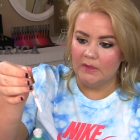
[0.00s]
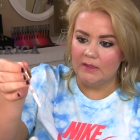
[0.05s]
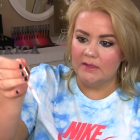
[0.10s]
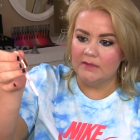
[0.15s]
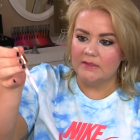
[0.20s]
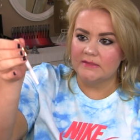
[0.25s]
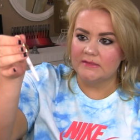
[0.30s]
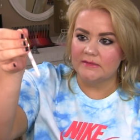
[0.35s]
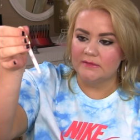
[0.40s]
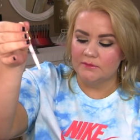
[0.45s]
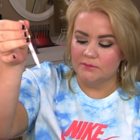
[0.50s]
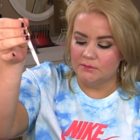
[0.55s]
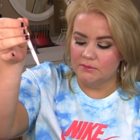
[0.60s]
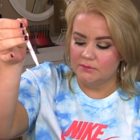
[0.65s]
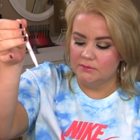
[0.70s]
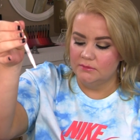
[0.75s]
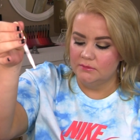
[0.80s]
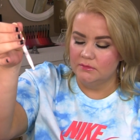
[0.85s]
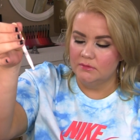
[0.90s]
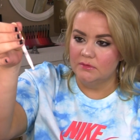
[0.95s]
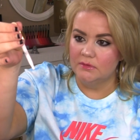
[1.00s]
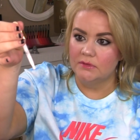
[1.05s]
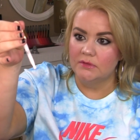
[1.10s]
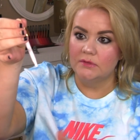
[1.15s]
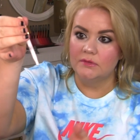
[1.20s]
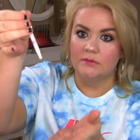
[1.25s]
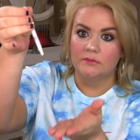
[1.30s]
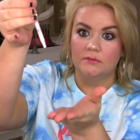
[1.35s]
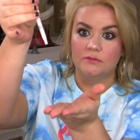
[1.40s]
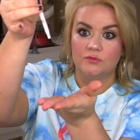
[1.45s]
in this little
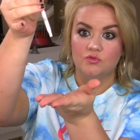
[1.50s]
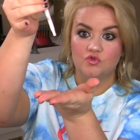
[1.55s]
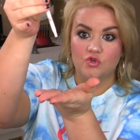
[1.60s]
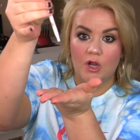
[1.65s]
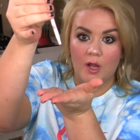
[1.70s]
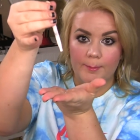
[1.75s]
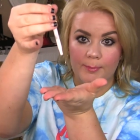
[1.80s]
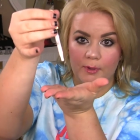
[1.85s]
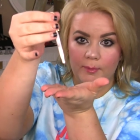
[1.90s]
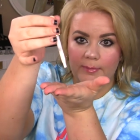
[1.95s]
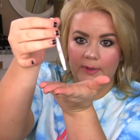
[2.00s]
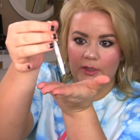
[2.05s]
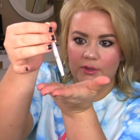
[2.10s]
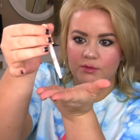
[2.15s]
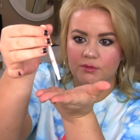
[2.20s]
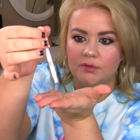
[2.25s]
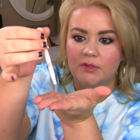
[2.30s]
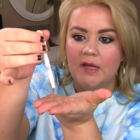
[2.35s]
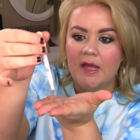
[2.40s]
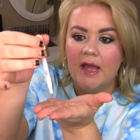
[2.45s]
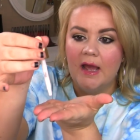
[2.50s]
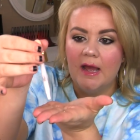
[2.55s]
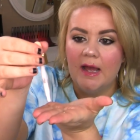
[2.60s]
dropper bottle.